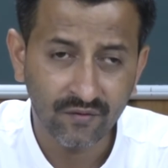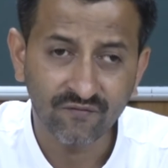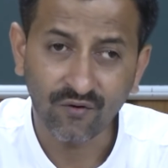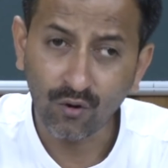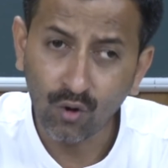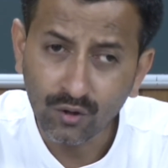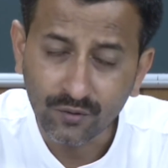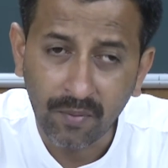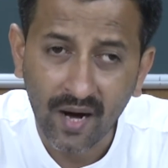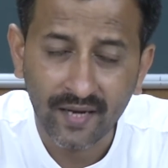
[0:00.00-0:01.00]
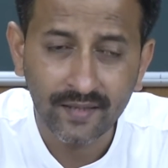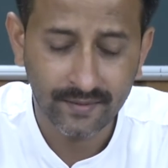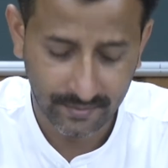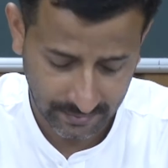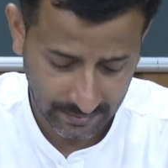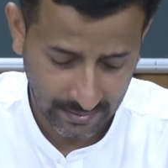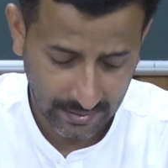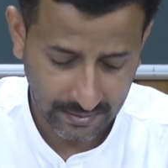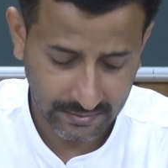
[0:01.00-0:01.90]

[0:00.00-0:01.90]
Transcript: followed by a